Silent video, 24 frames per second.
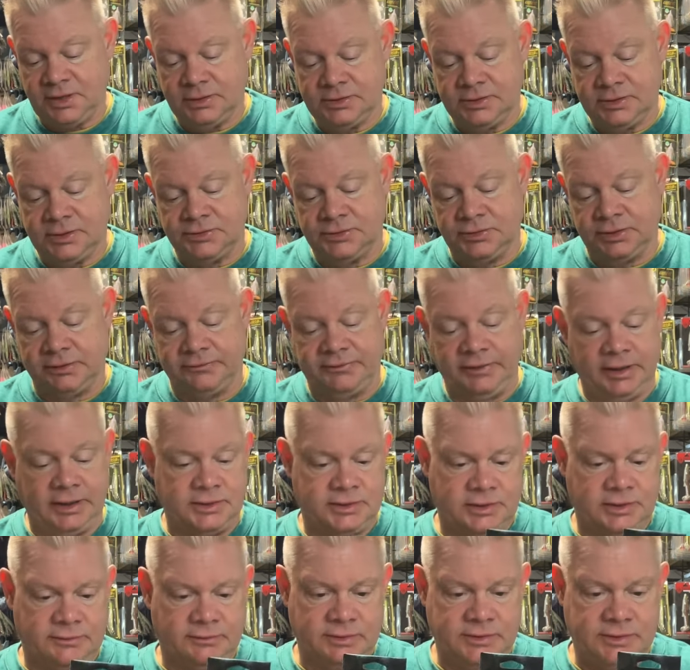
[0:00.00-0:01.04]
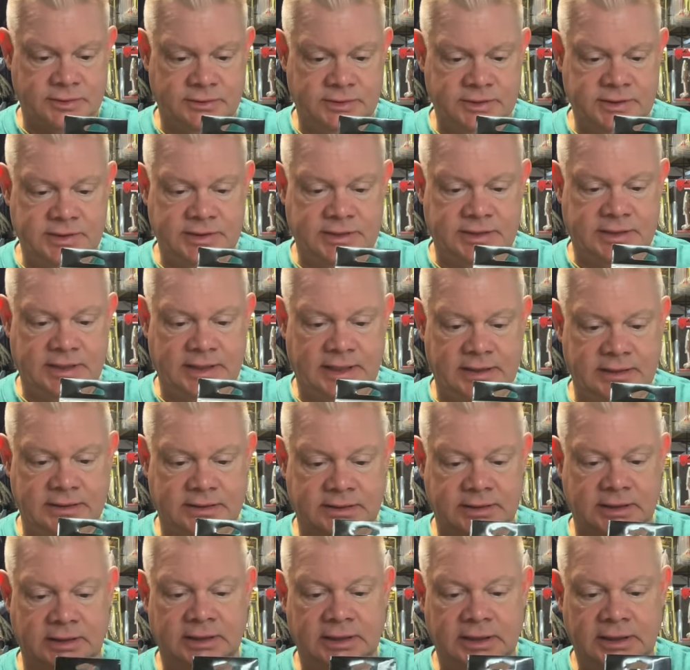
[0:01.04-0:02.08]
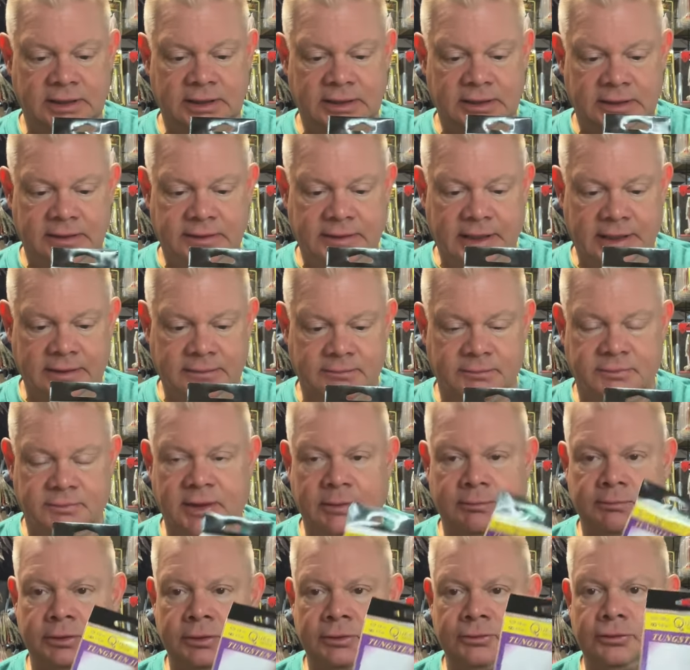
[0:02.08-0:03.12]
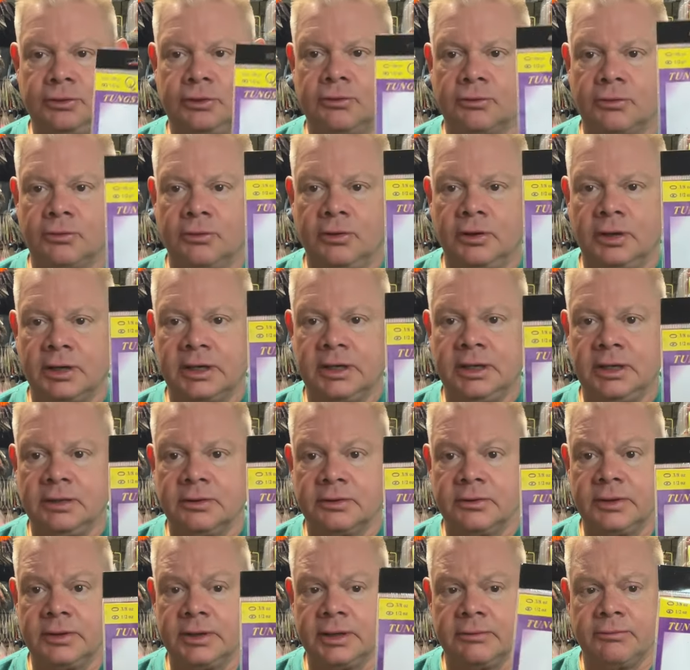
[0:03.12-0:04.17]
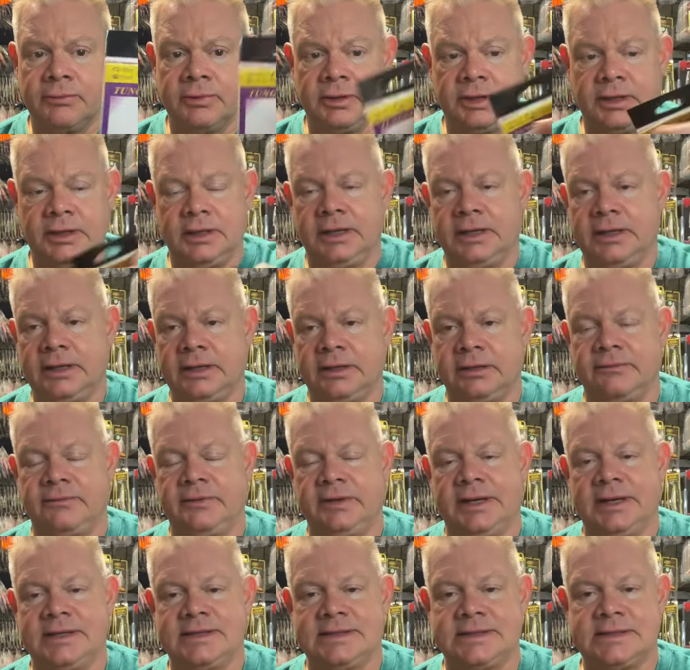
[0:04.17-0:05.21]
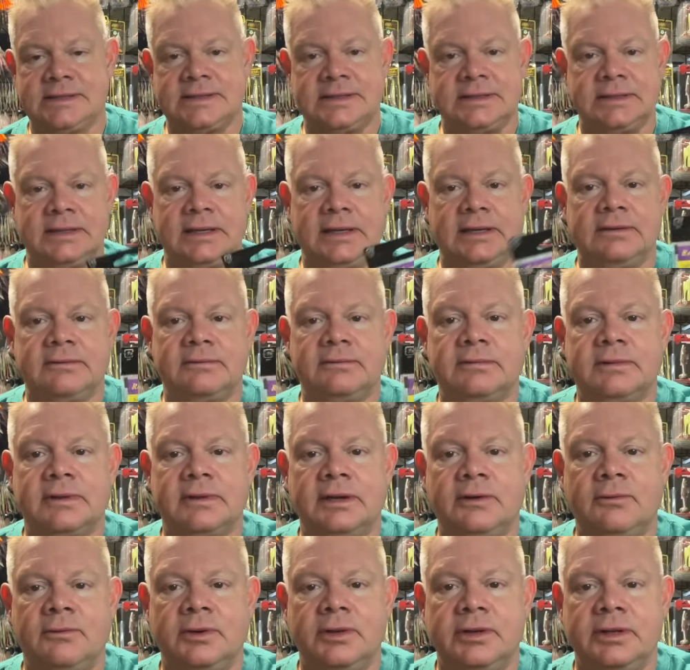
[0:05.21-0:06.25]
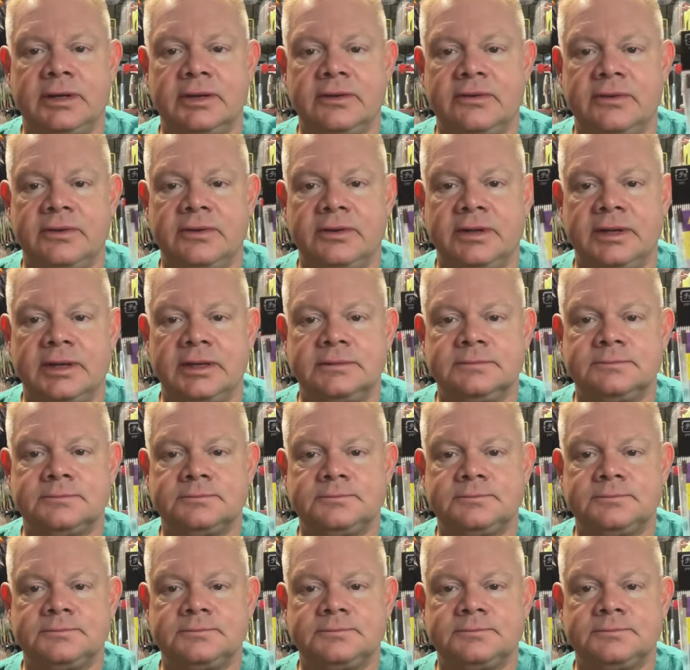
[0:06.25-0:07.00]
I took advantage of it. So this is that blue craw color that I really like. And if you guys can see that, how well you can see that.